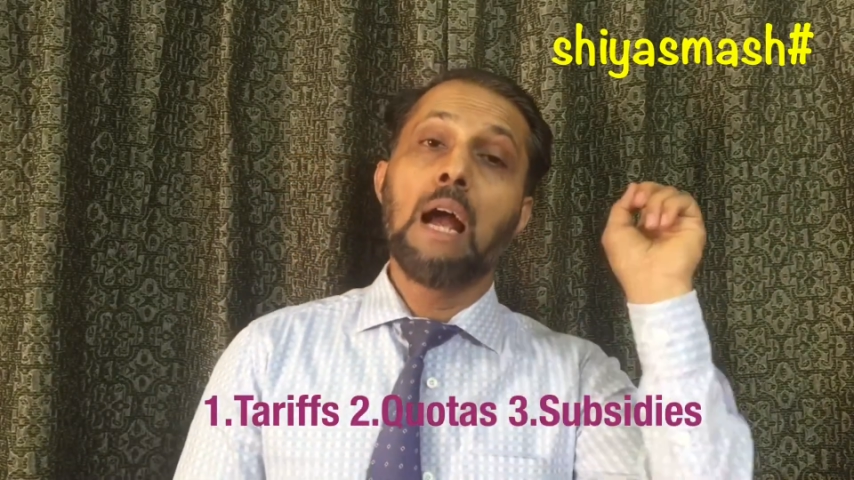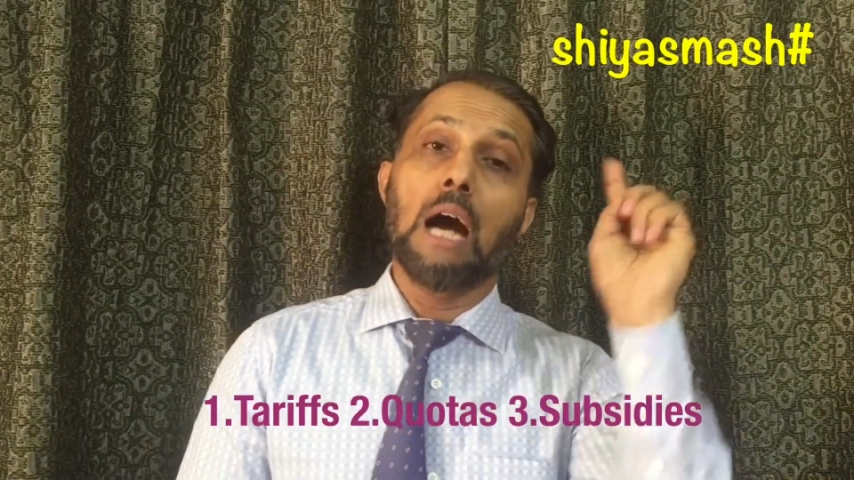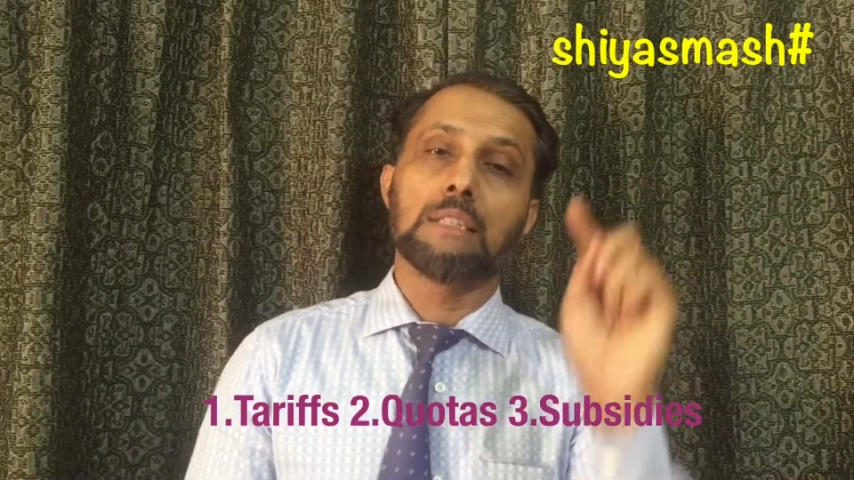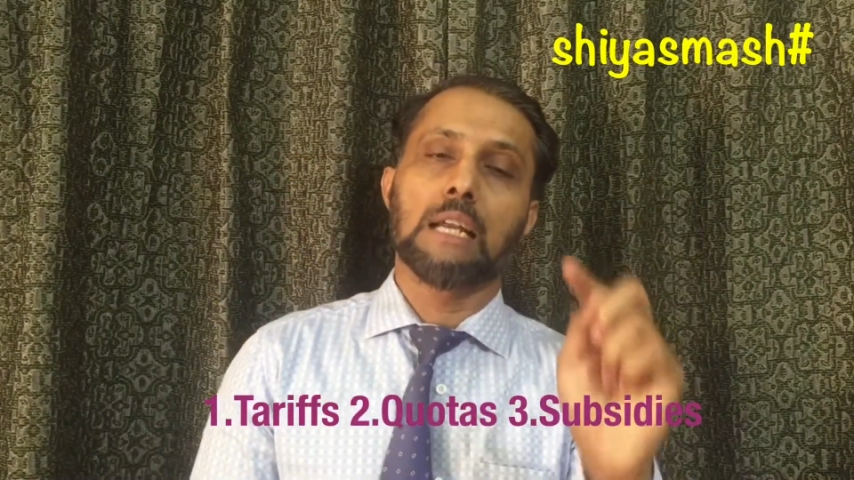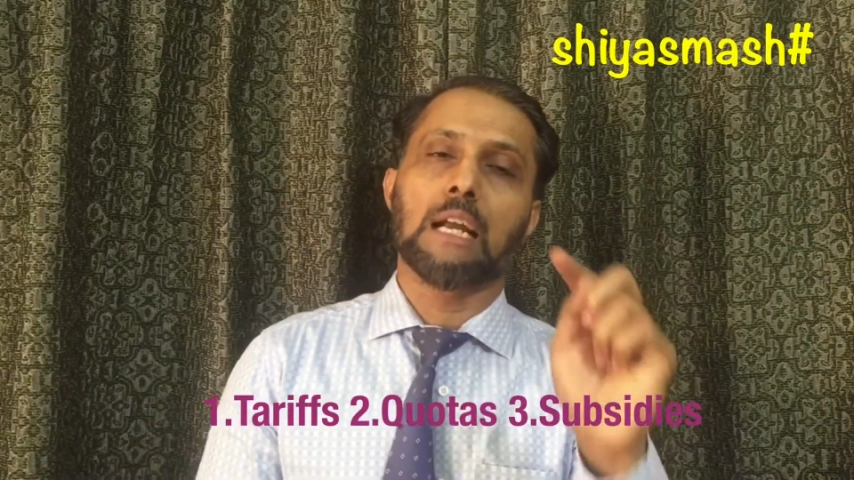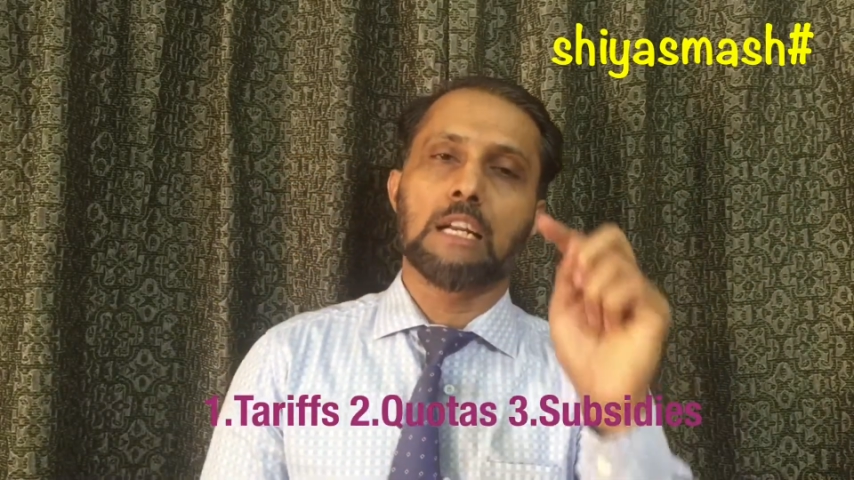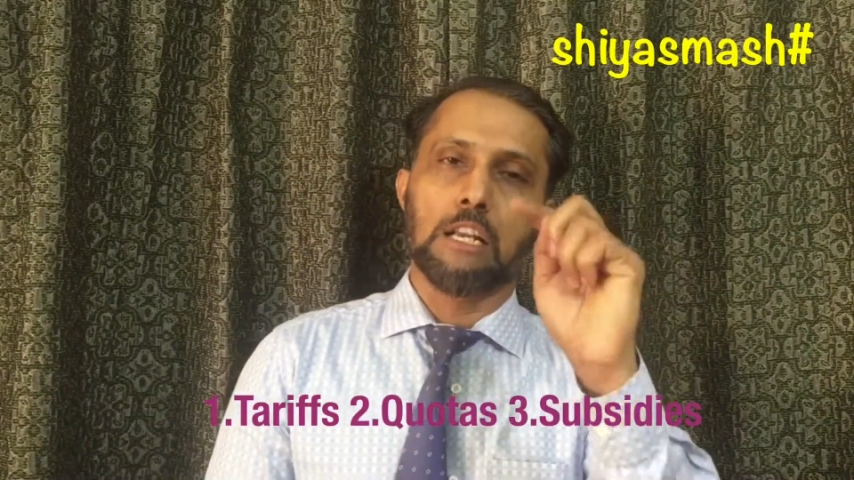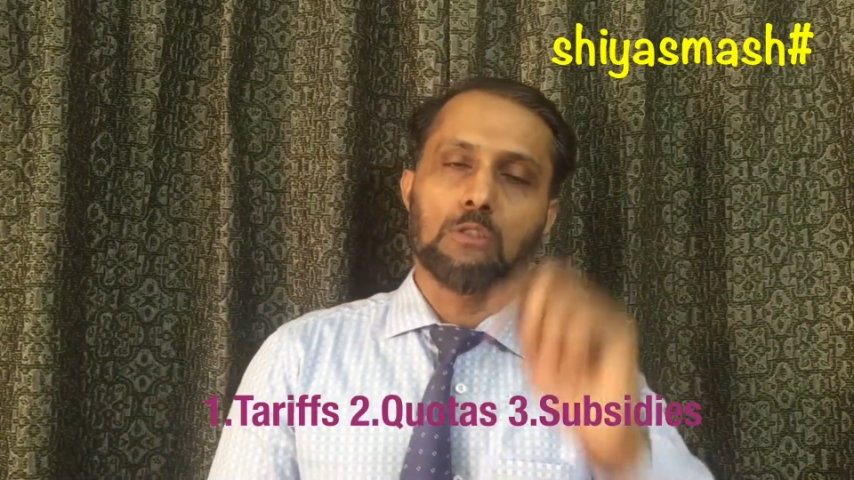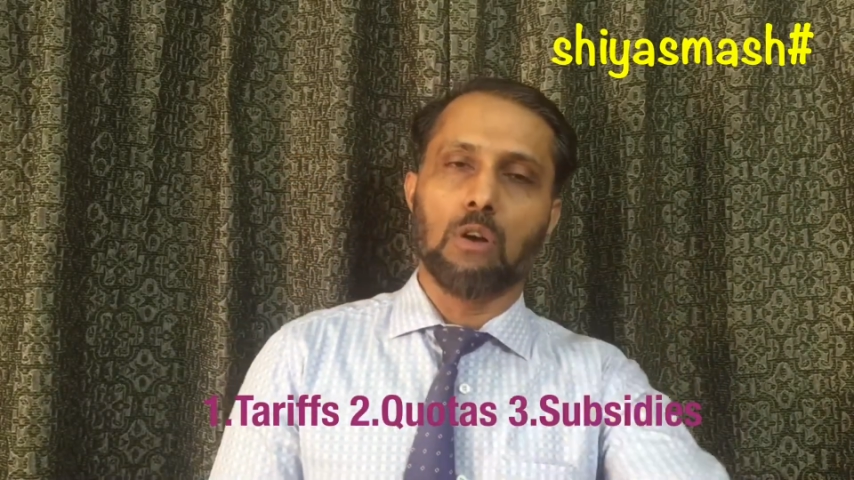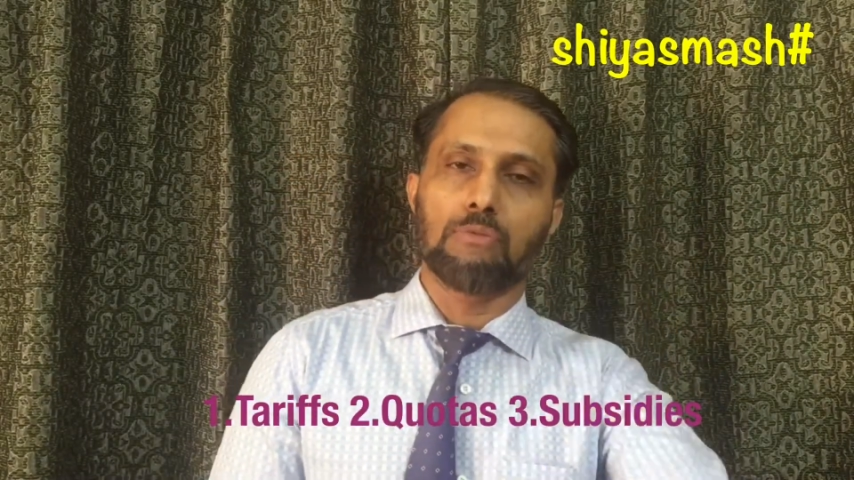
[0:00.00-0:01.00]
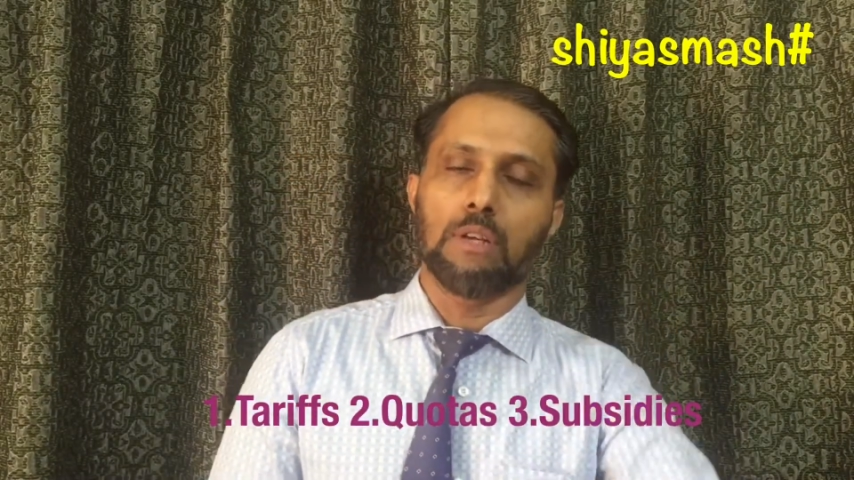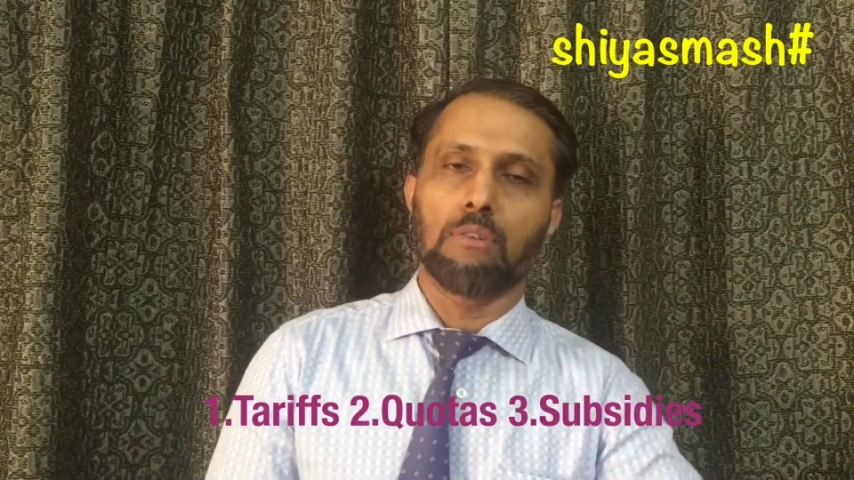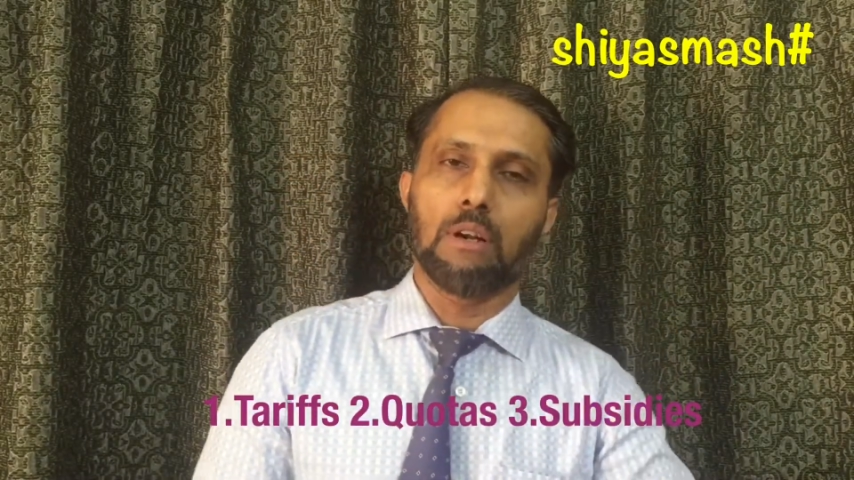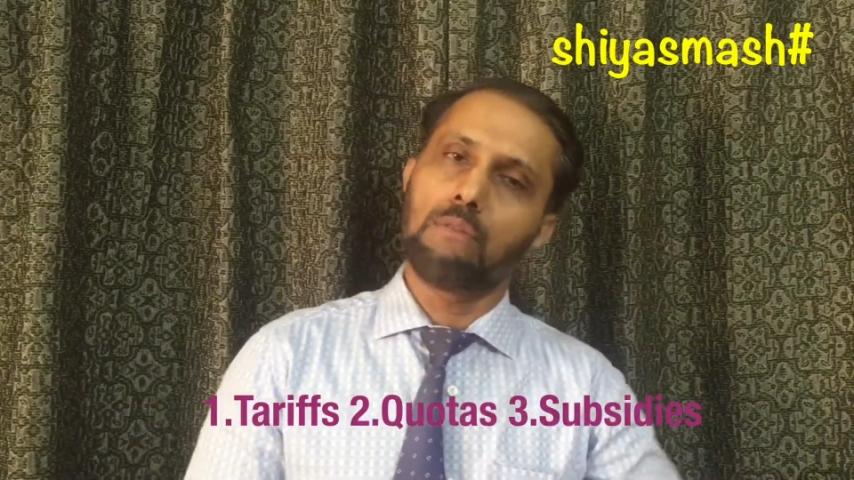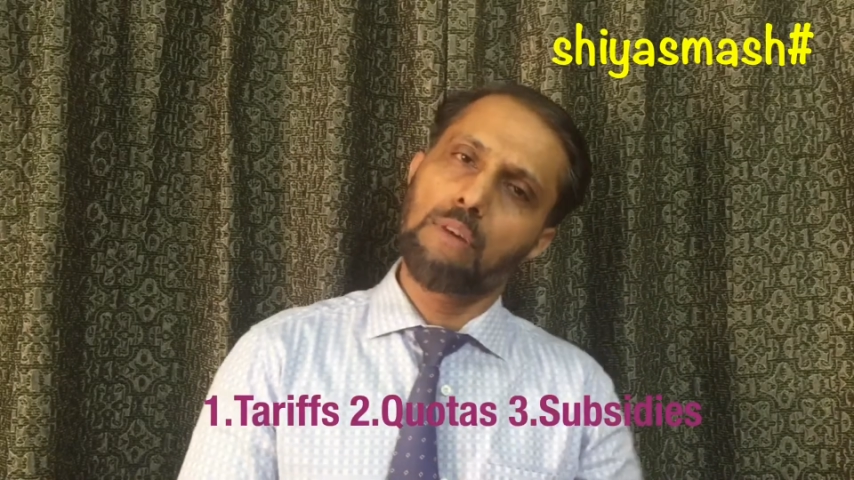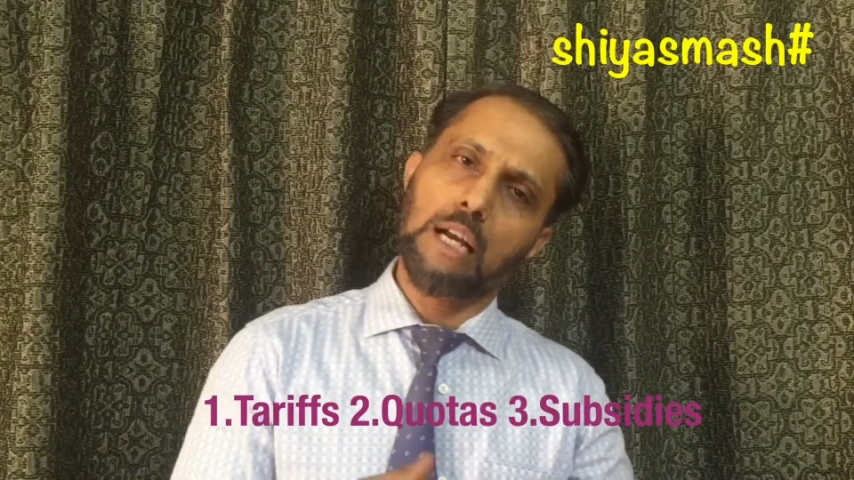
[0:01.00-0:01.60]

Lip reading: other countries of the world.